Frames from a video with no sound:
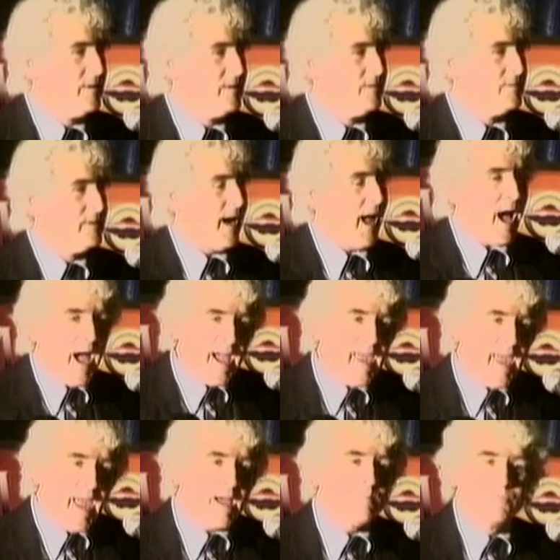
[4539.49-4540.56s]
That I
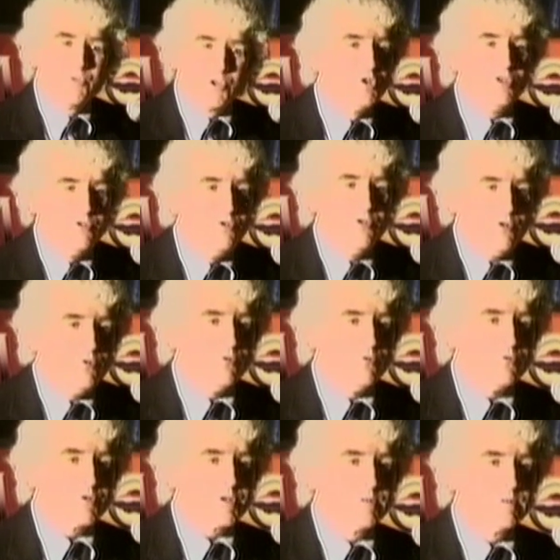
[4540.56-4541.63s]
am the good
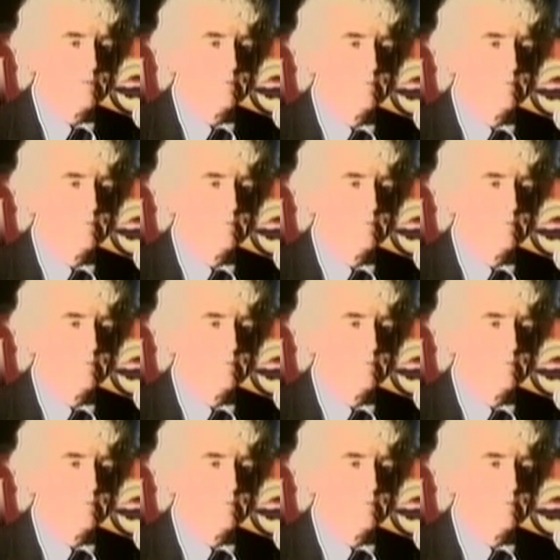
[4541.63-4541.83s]
news.